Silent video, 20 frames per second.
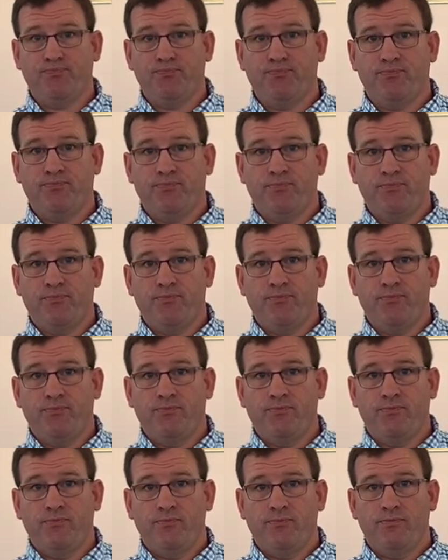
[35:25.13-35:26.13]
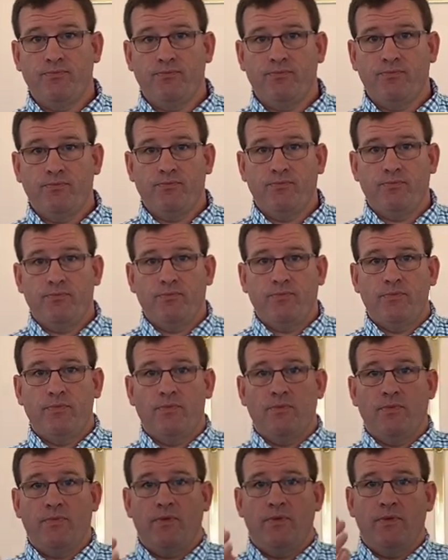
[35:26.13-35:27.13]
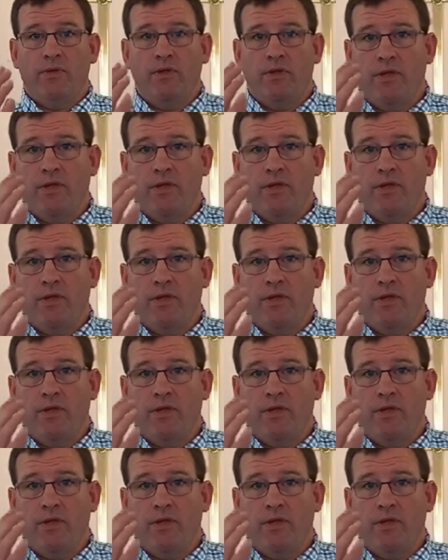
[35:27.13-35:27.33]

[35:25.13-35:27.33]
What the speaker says: (silence)